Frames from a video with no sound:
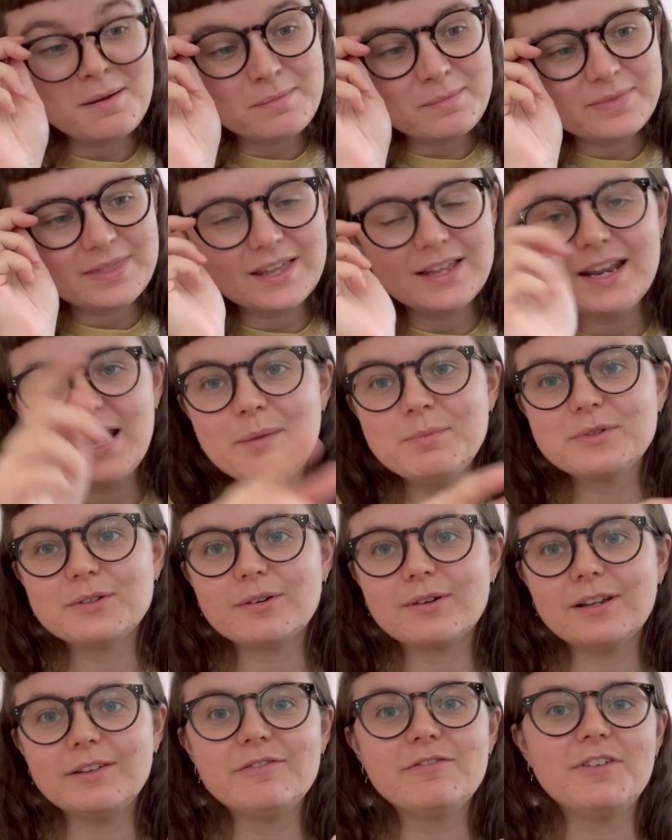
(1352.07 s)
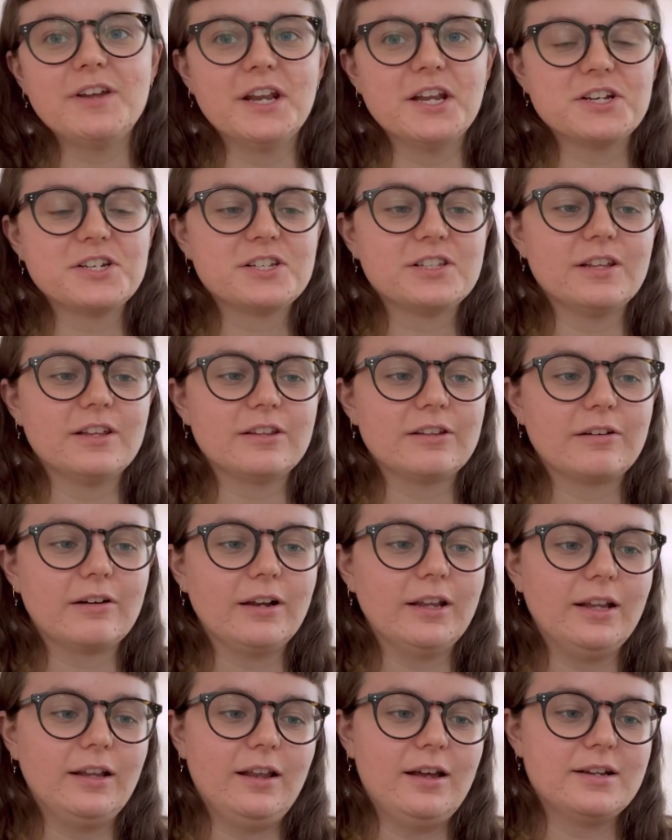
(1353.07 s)
Their names are all in Finnish, so they're a
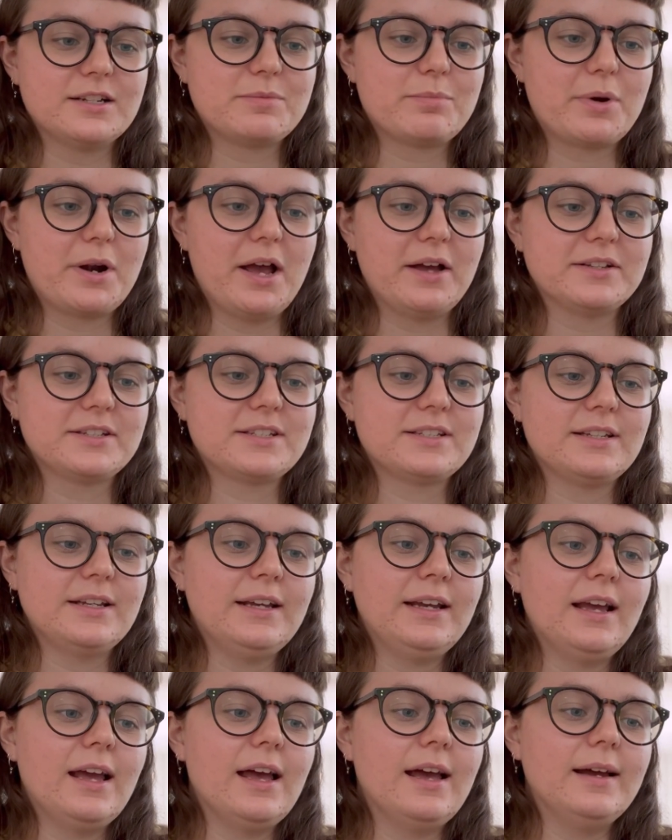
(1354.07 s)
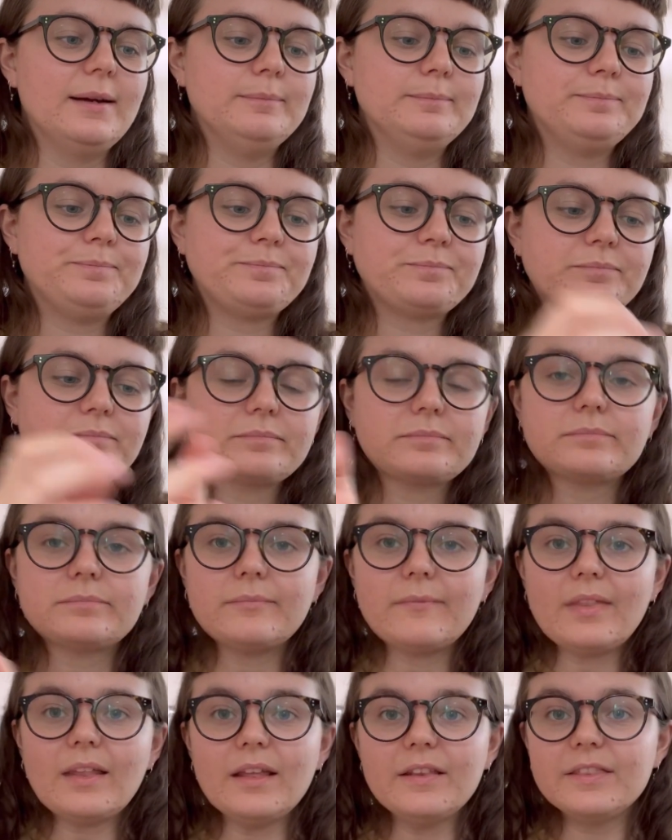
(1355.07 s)
little hard to pronounce.
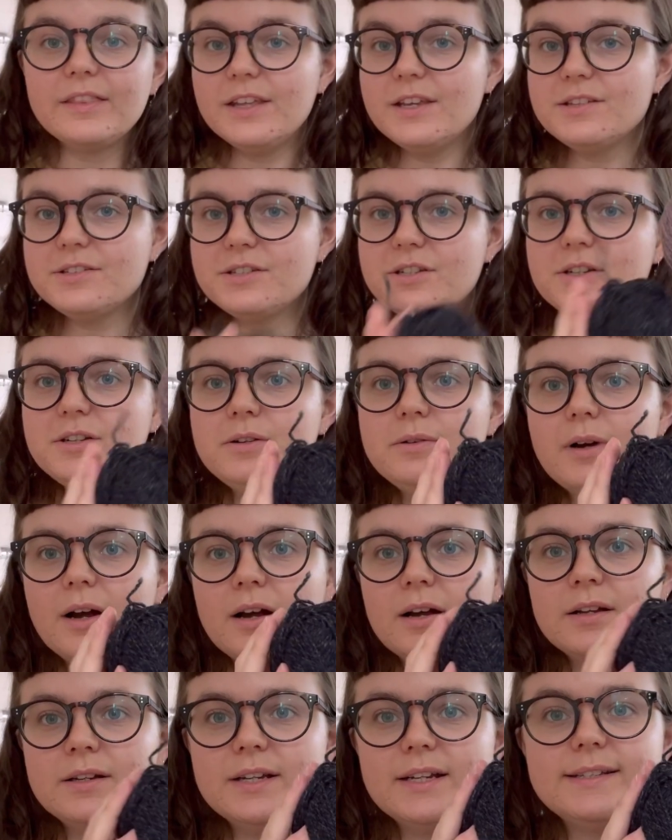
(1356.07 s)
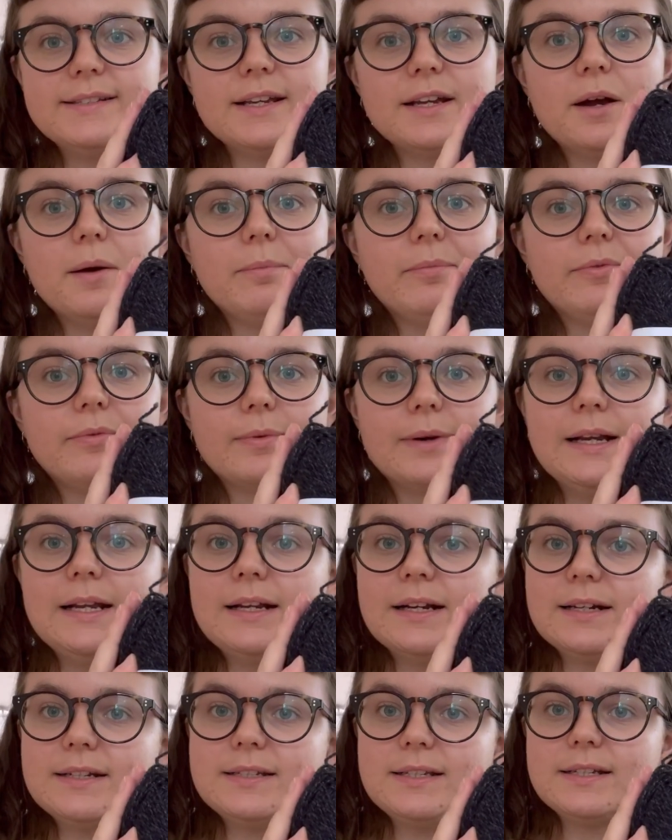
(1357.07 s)
These two are knitting up really
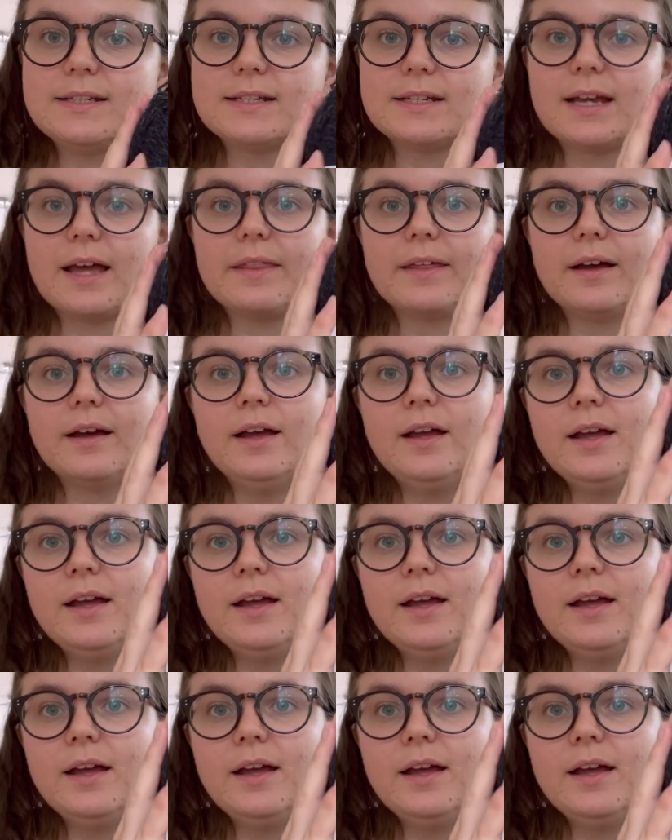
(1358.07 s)
nicely together.